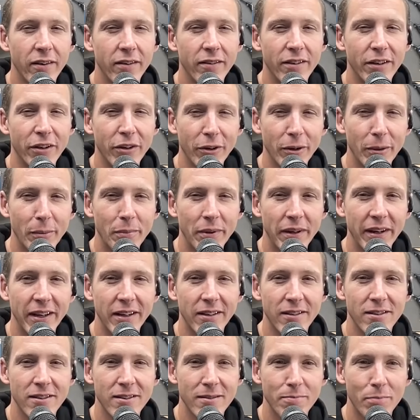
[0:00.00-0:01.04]
European
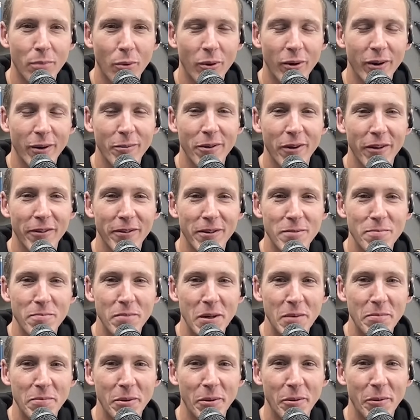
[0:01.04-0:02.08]
sport with all these
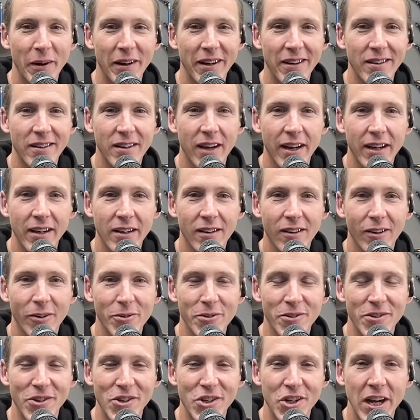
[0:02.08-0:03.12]
people wearing tight
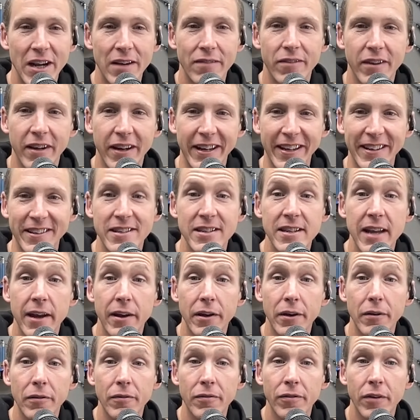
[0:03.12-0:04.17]
clothes and shaving instead
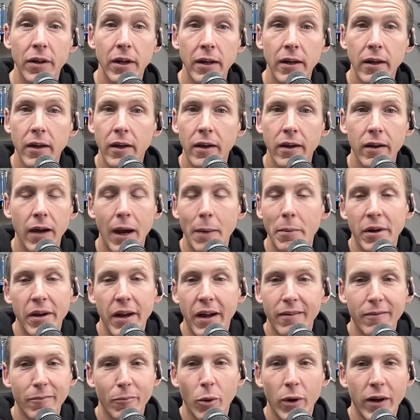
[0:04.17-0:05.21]
of, I mean,
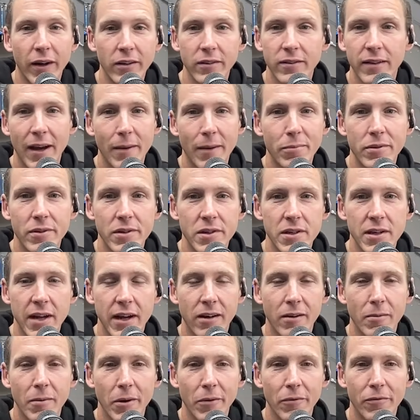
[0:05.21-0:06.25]
what else happens in
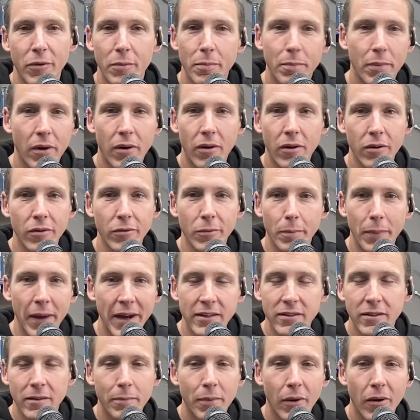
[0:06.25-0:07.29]
Sacramento? Football or
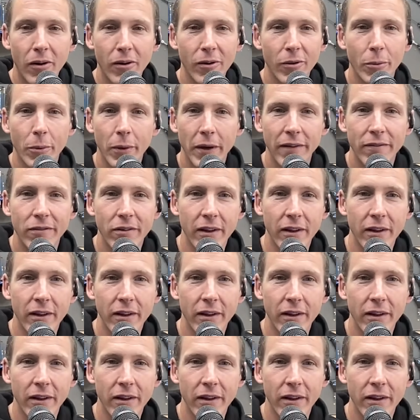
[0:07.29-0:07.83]
basketball or whatever,